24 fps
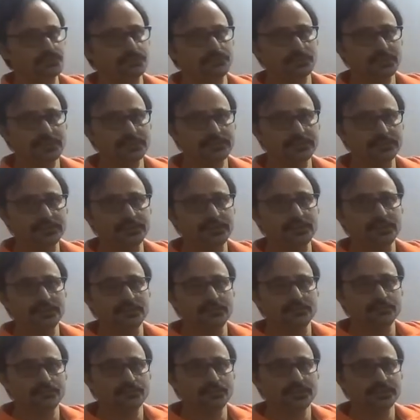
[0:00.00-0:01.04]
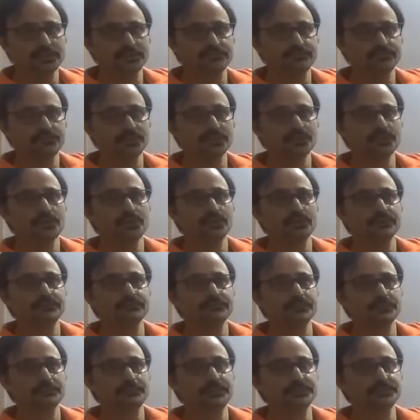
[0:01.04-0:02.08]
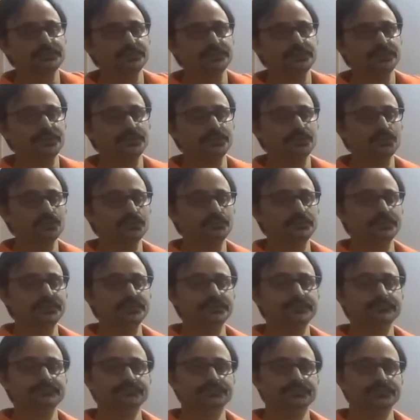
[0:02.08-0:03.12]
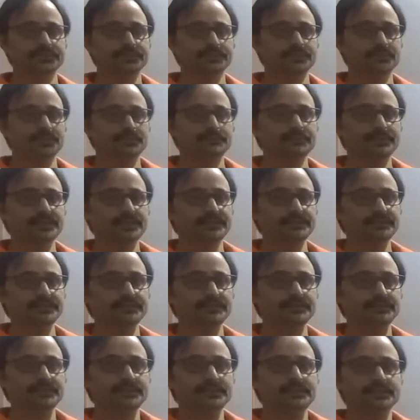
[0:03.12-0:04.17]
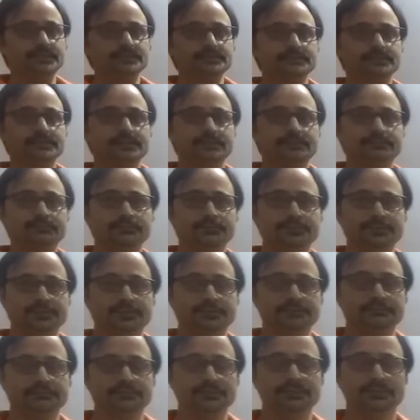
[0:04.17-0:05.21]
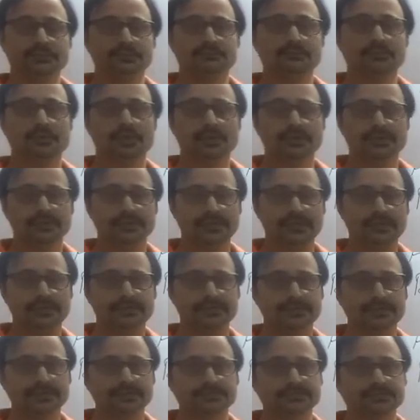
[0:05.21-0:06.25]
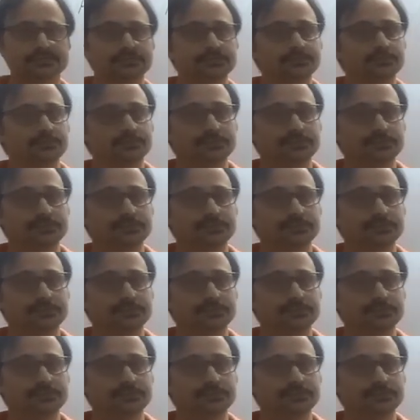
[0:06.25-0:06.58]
So what all information need to be updated? Their borrower address,